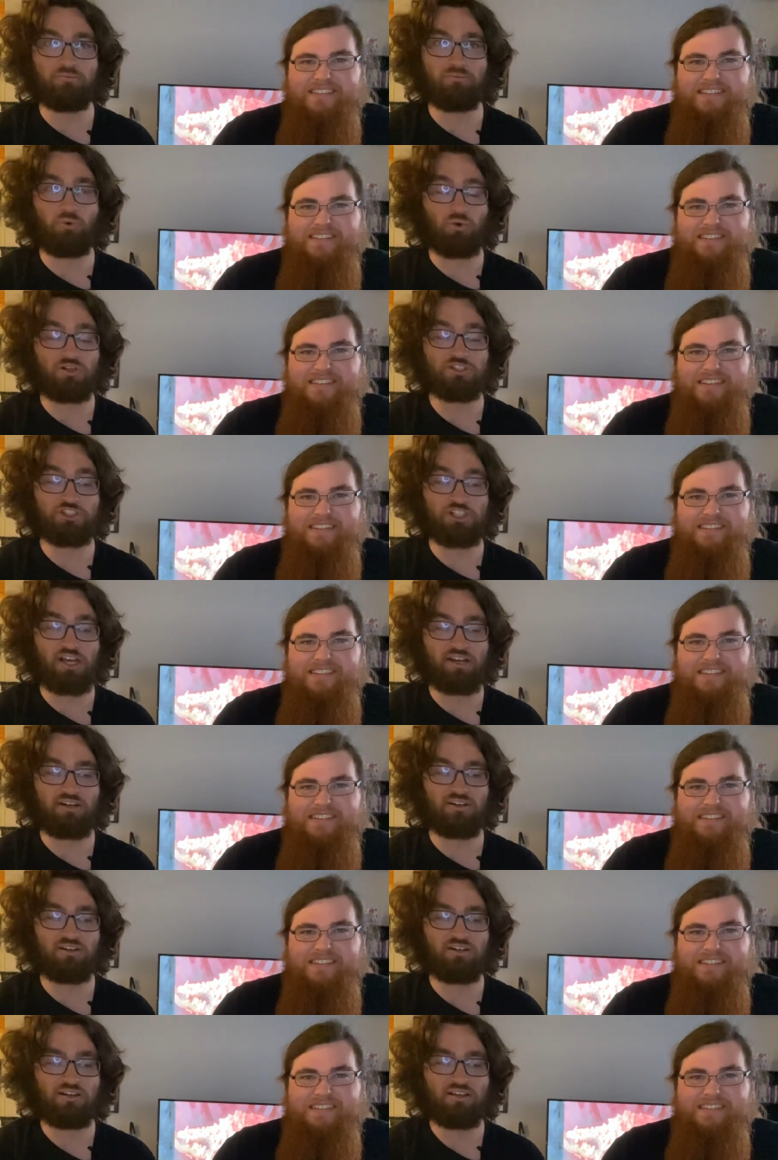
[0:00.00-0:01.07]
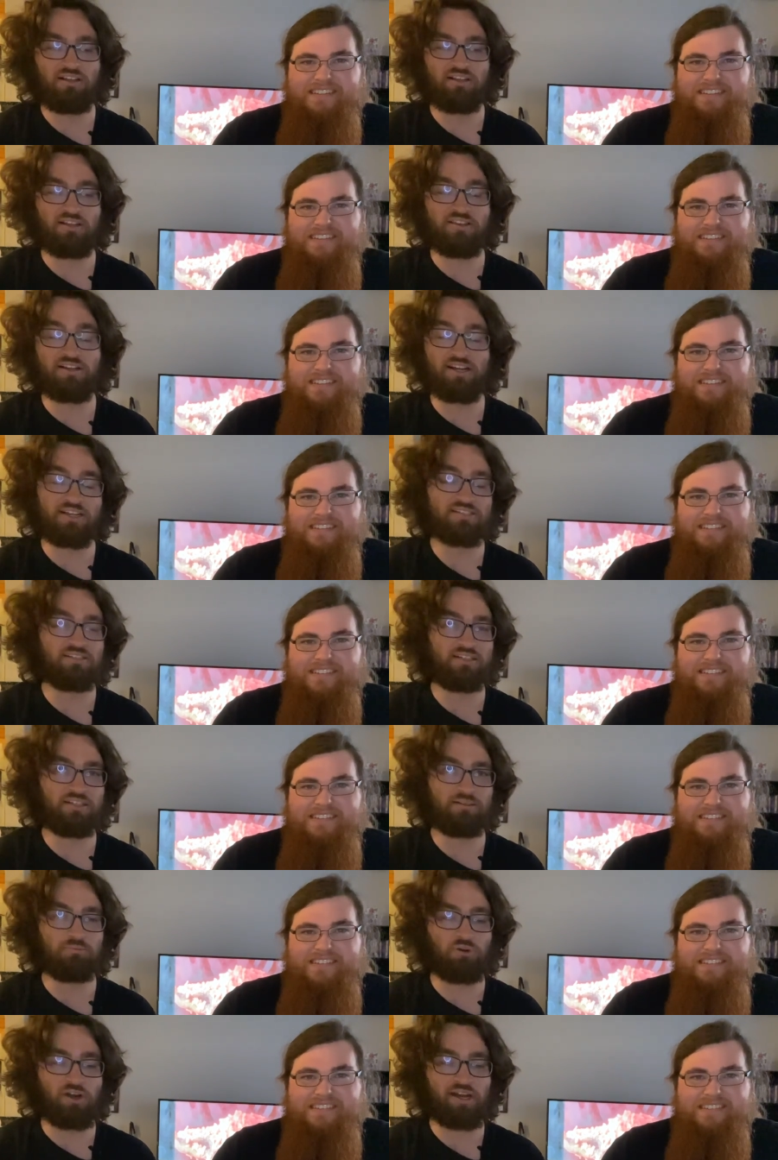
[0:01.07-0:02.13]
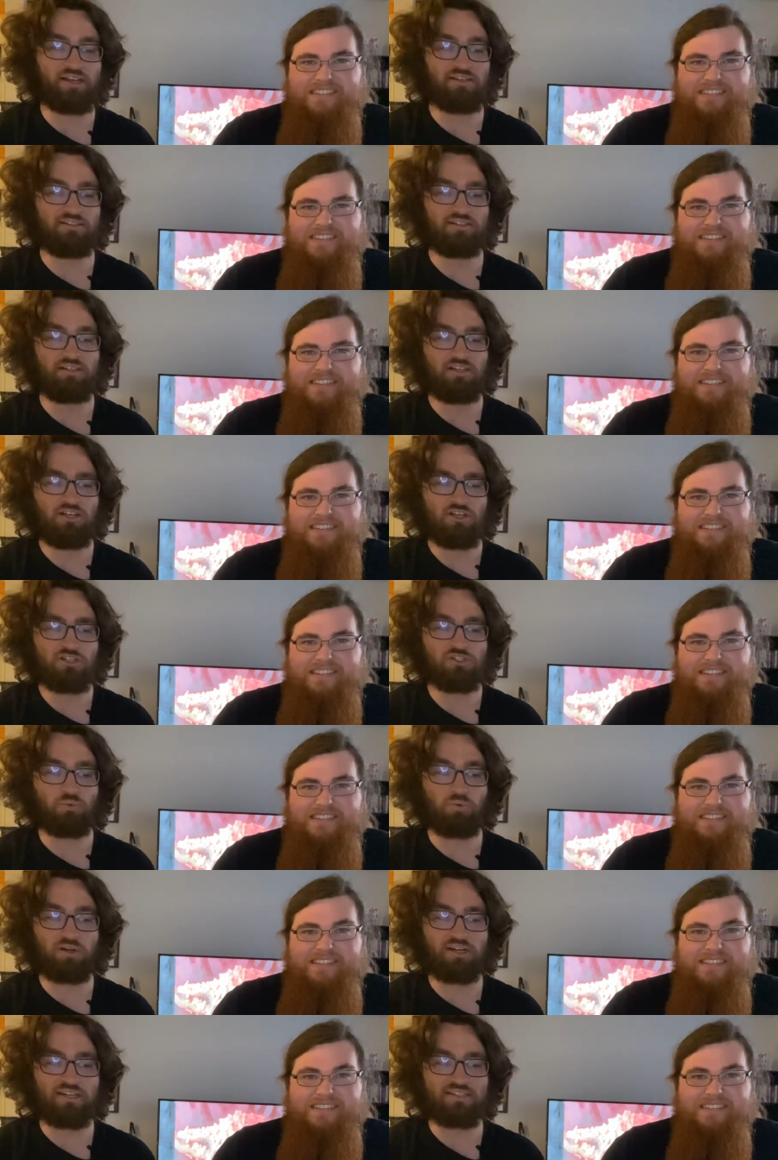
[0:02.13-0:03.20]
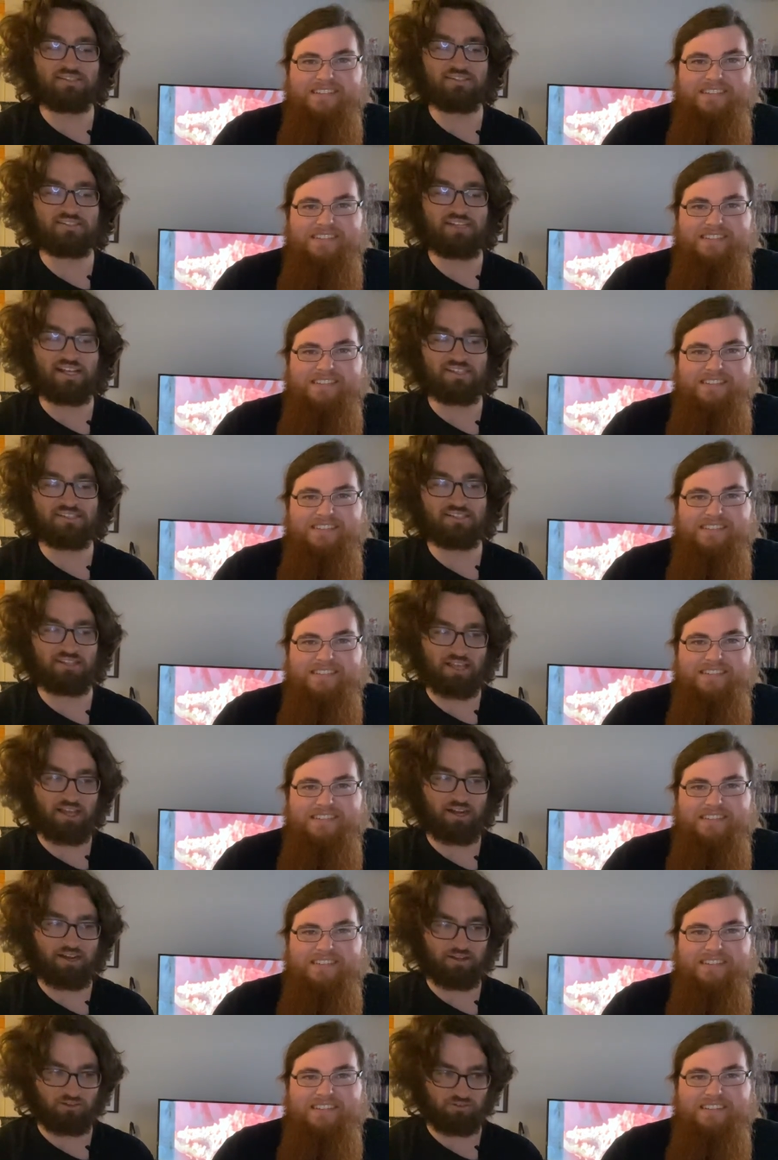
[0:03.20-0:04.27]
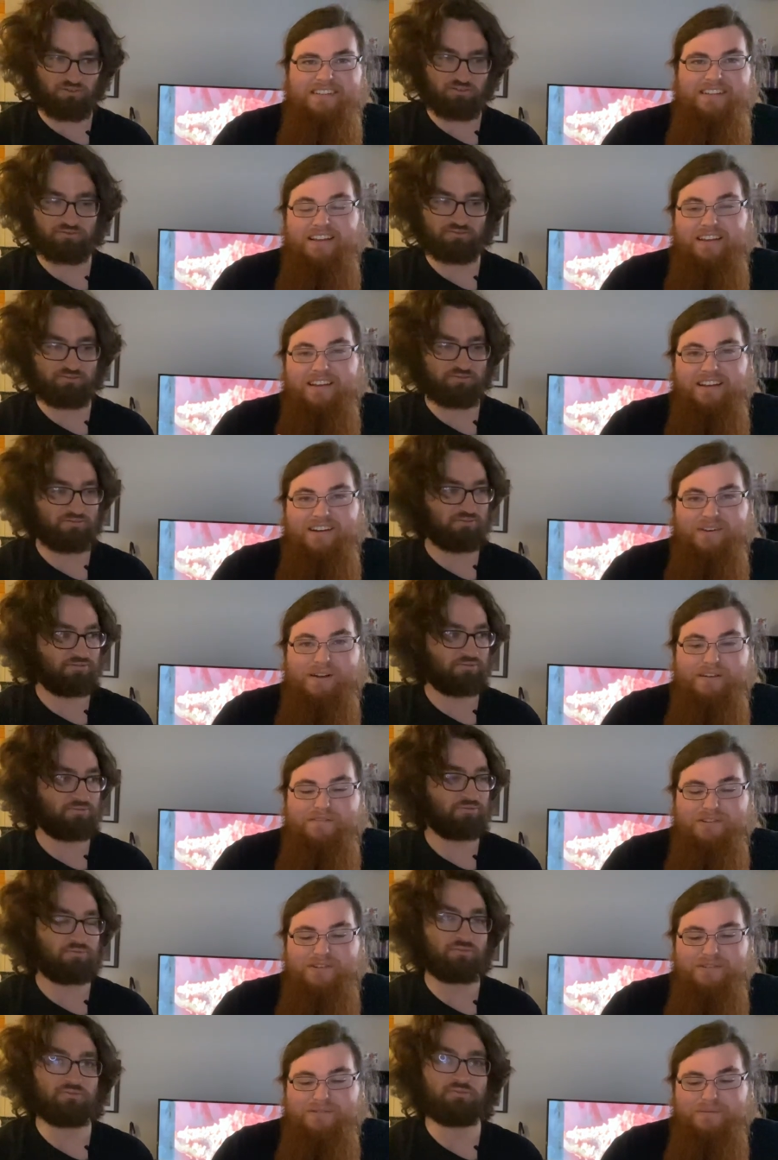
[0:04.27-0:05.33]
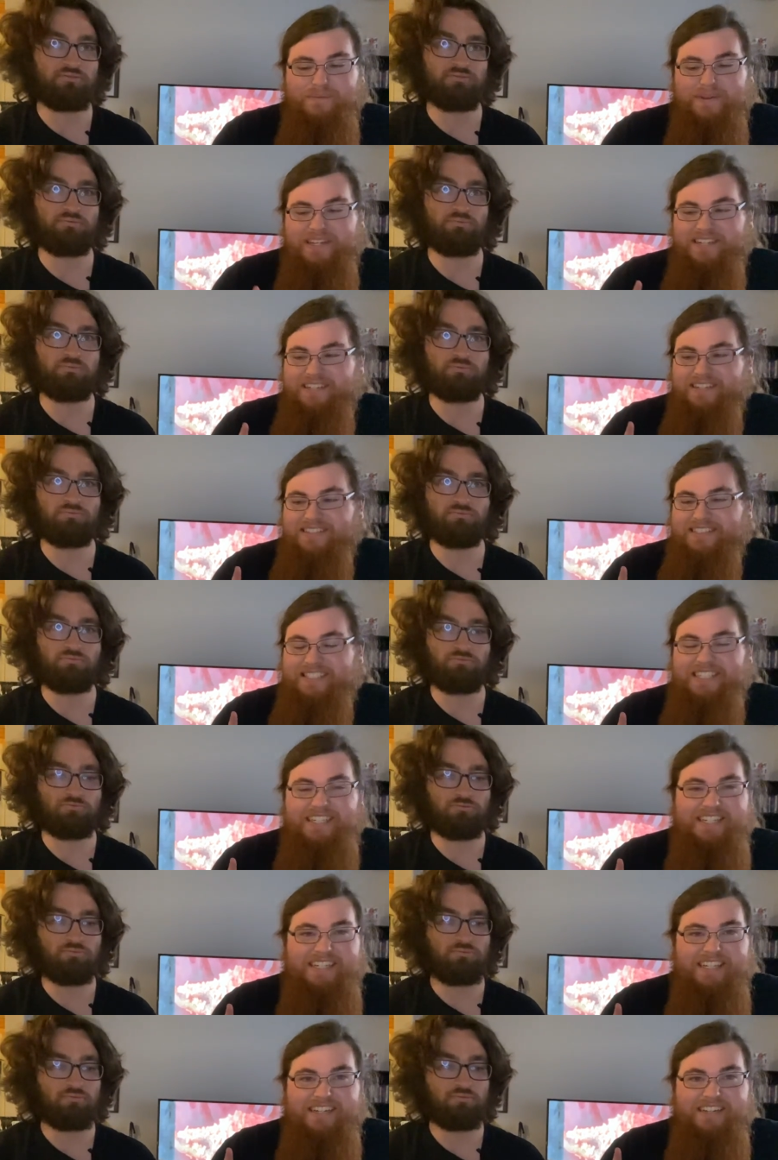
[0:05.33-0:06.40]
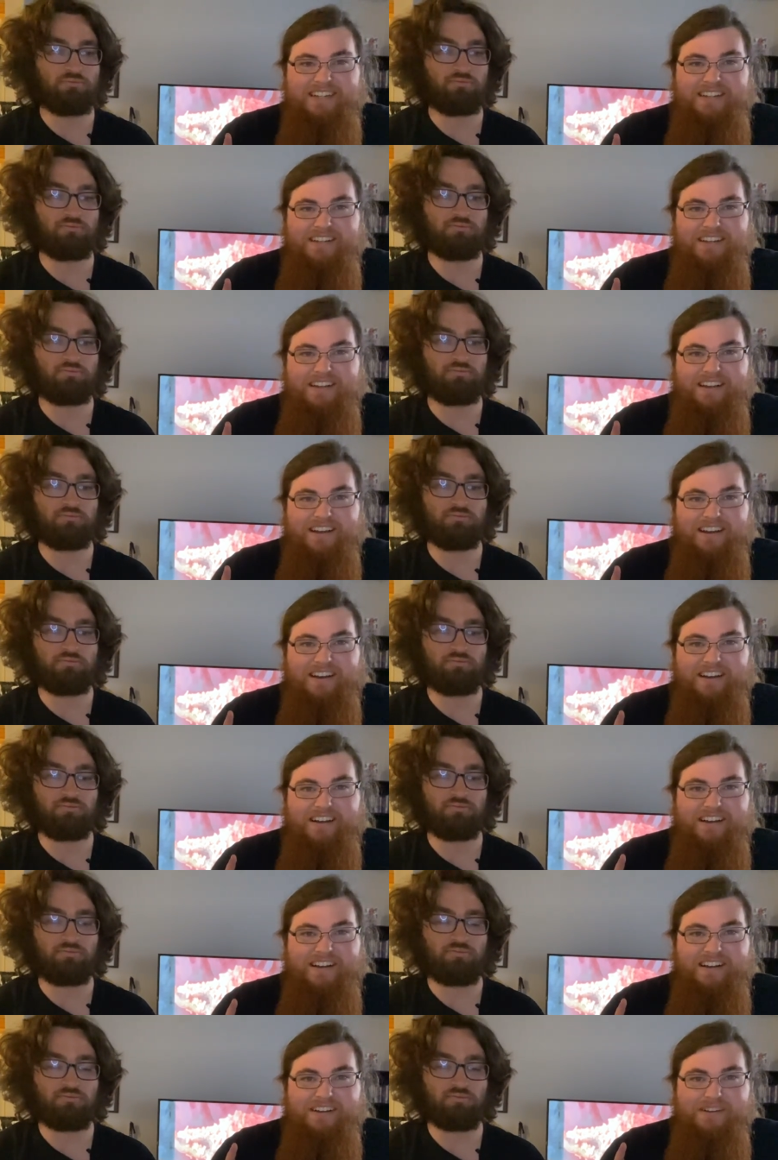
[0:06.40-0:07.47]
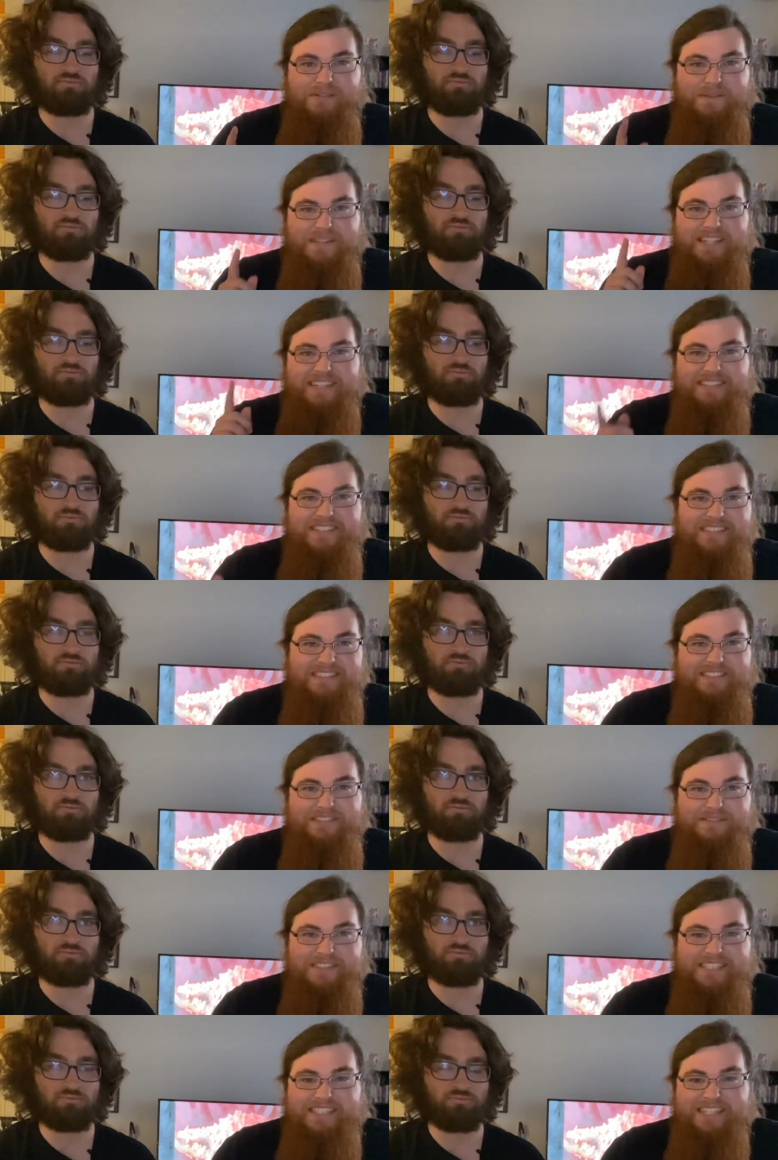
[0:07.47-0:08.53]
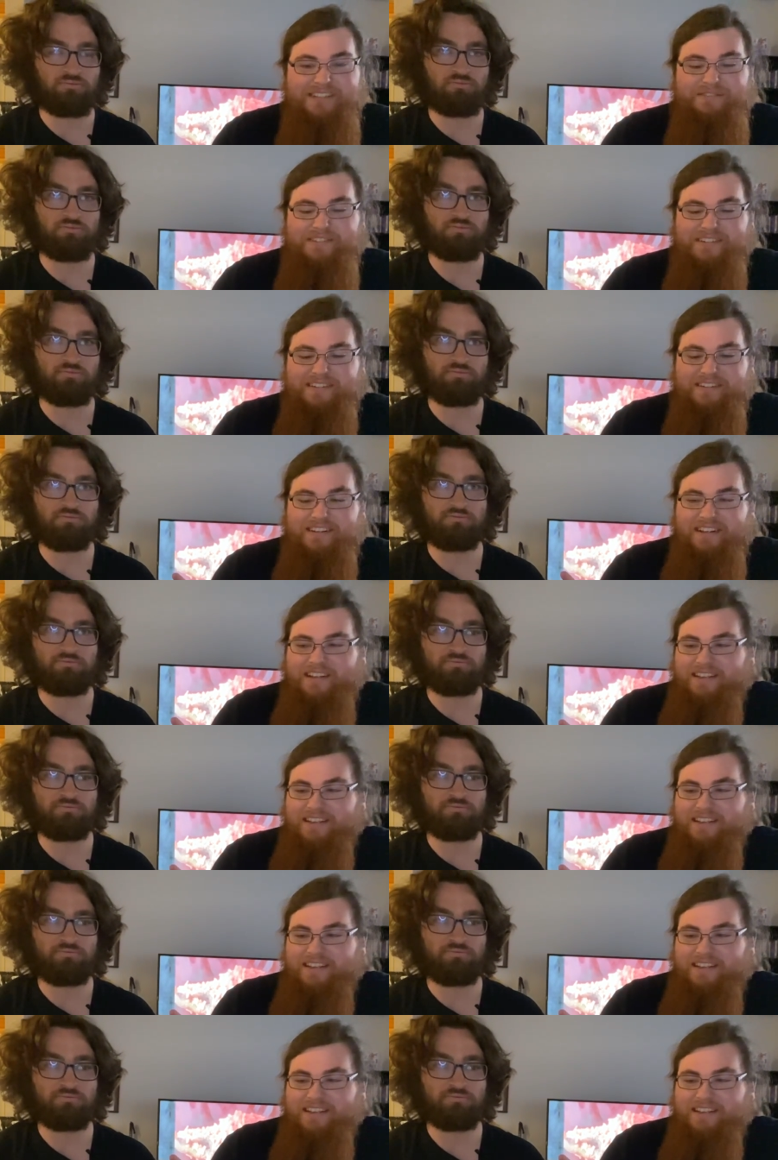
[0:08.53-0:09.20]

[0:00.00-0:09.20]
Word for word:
Speaker 1: more cheddar than the next leading brand. So we're going to test that
Speaker 2: out. However, we did, uh, with the assistance of Steven,